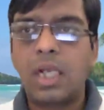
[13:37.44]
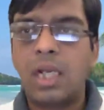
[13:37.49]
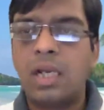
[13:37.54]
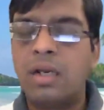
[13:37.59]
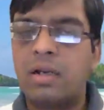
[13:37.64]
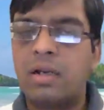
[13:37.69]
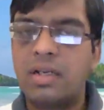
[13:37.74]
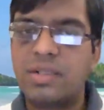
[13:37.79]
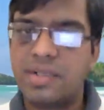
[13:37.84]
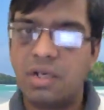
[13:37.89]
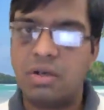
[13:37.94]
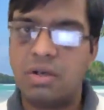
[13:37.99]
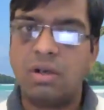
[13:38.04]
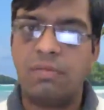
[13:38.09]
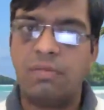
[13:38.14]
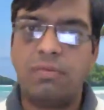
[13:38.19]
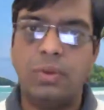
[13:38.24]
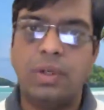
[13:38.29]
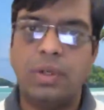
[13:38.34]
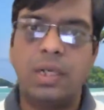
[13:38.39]

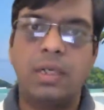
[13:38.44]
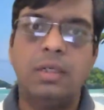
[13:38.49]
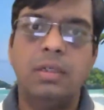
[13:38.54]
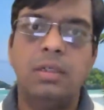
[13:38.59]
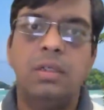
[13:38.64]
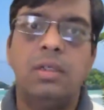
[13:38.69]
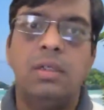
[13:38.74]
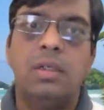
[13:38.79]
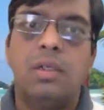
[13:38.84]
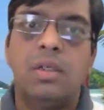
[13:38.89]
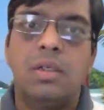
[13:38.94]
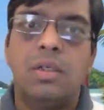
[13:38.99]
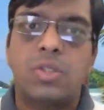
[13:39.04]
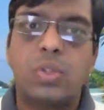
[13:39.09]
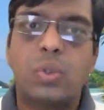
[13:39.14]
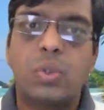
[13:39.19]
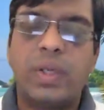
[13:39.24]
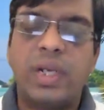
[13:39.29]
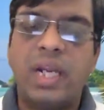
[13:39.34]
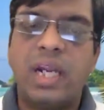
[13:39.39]
intracellular fluid.
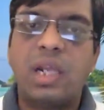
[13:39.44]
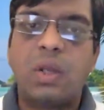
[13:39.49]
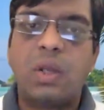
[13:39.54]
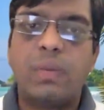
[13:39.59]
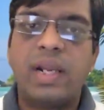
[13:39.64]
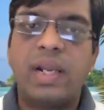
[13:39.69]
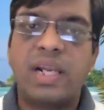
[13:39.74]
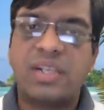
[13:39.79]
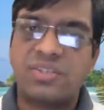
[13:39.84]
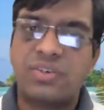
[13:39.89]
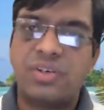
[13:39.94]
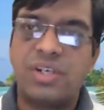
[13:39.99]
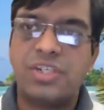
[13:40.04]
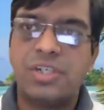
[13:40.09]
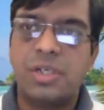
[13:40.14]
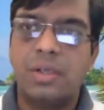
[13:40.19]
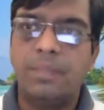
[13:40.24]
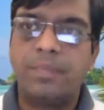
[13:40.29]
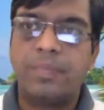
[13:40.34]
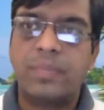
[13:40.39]
So inadequate
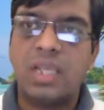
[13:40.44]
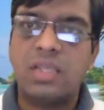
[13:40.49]
excretion